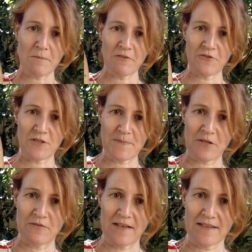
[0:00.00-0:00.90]
my first
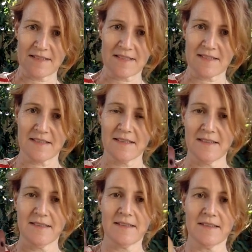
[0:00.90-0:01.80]
pair of lasts.
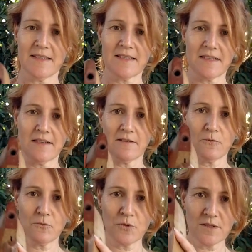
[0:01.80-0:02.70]
These are
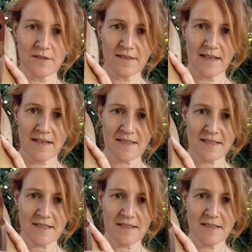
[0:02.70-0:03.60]
wooden
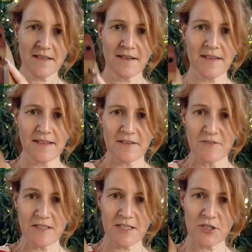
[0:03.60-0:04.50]
lasts. I think they're
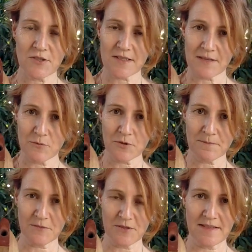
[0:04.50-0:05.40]
vintage because they're wood,
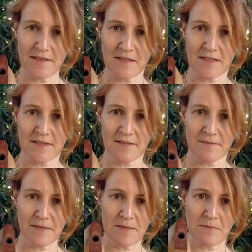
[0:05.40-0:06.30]
because nowadays
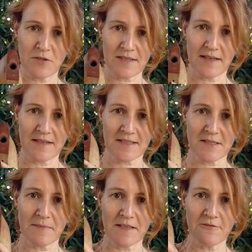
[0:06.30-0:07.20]
I think most lasts
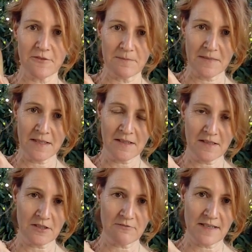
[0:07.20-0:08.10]
are made from
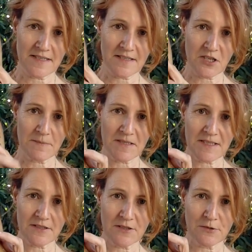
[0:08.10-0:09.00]
like a resin type
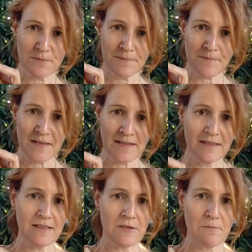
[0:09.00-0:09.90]
material.
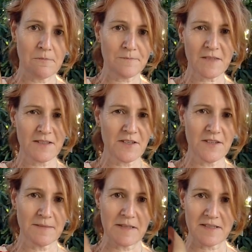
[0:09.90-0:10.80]
I don't
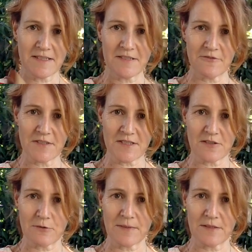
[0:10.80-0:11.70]
think it makes any difference
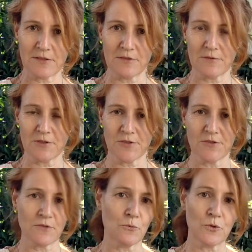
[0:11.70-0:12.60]
though whether your
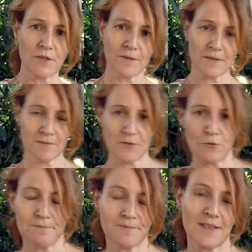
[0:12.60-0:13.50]
shoes are wood,
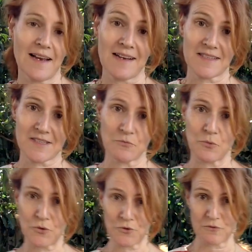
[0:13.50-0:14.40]
your lasts are
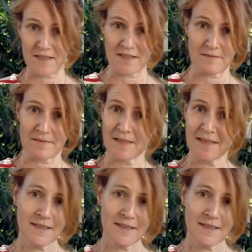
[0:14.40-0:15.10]
wood or resin.